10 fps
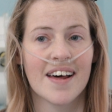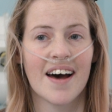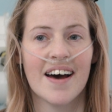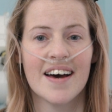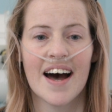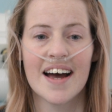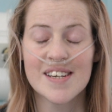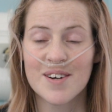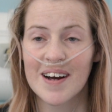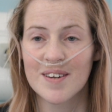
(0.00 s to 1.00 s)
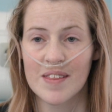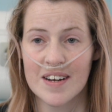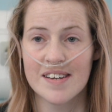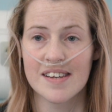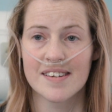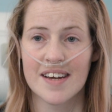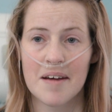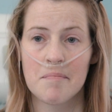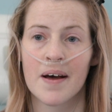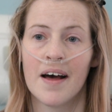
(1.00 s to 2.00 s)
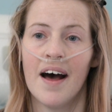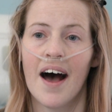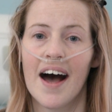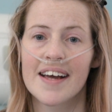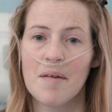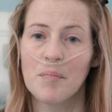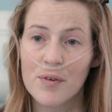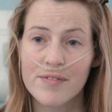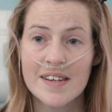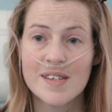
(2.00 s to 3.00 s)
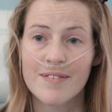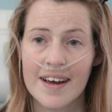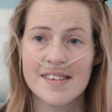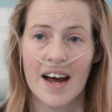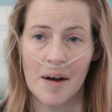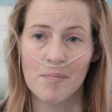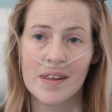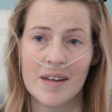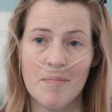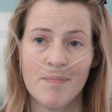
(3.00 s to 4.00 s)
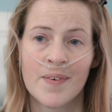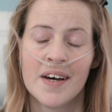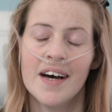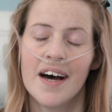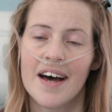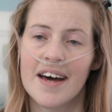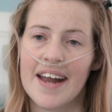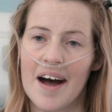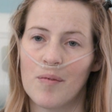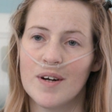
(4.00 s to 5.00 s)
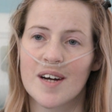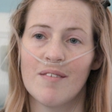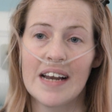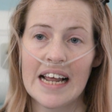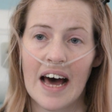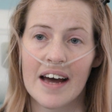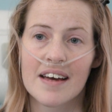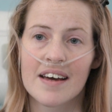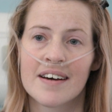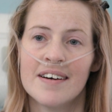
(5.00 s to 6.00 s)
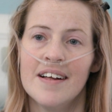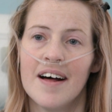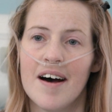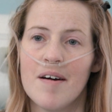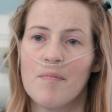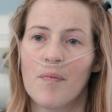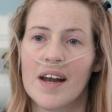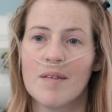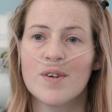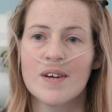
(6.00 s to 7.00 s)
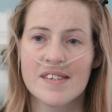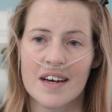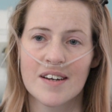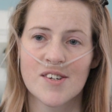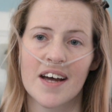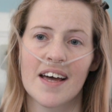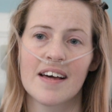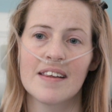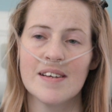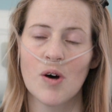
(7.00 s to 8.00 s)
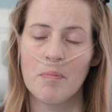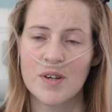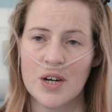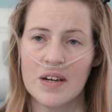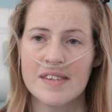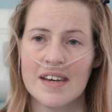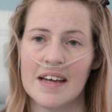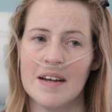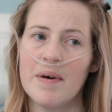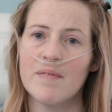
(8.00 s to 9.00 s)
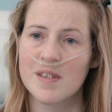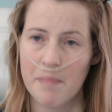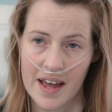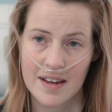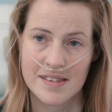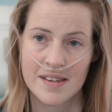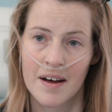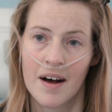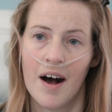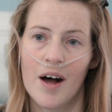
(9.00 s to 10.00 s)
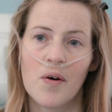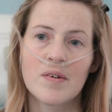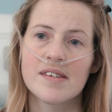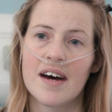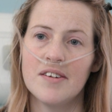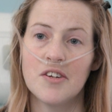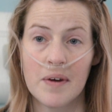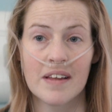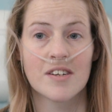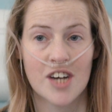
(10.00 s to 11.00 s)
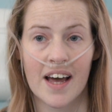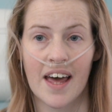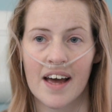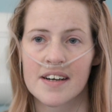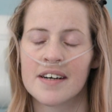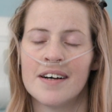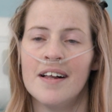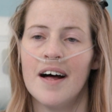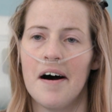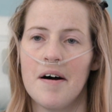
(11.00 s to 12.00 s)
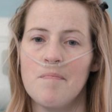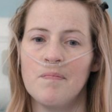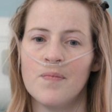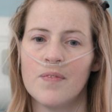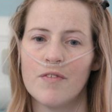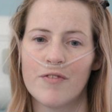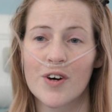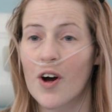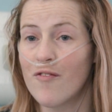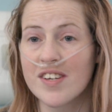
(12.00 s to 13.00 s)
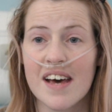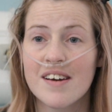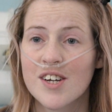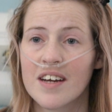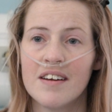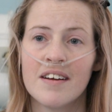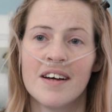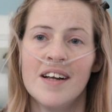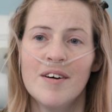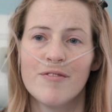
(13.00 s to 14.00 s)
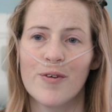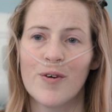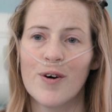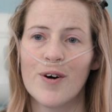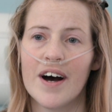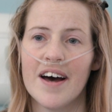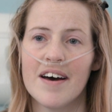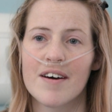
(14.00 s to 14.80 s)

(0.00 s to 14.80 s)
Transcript: that I interact with the nursing team. I get more face-to-face time with them now, which I really like. When I'm doing second checking, there's opportunity and a bit of space alongside doing the checking for conversation, for